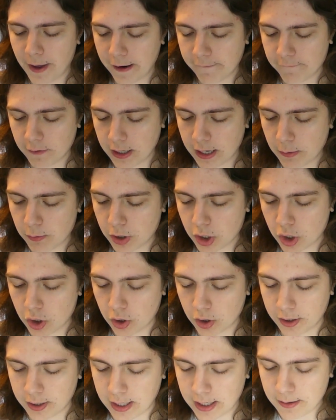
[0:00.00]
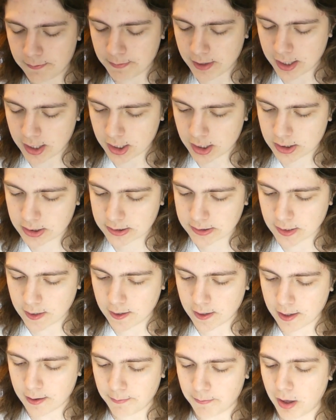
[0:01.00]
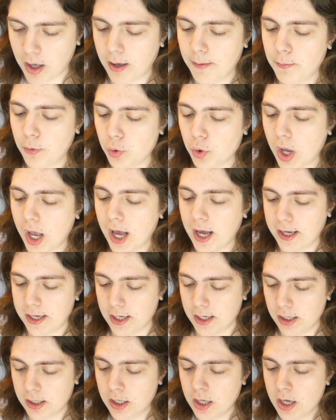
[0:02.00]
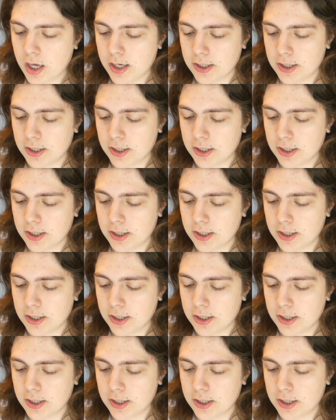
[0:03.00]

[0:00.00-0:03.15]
I forget what her name is. Amokaya.